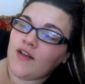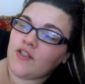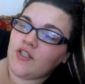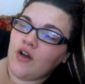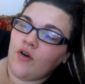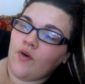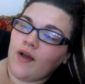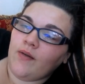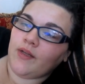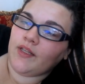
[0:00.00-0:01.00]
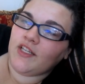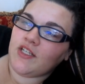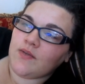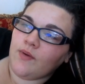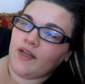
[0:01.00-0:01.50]
So I really
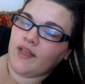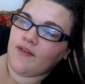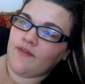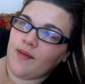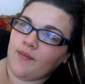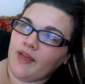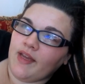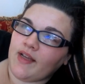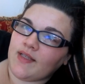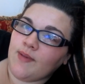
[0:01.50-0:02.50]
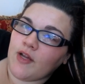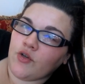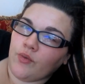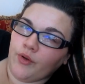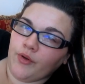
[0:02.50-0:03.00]
just want to give them like a
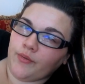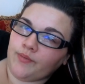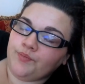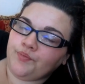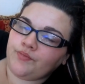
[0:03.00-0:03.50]
special room,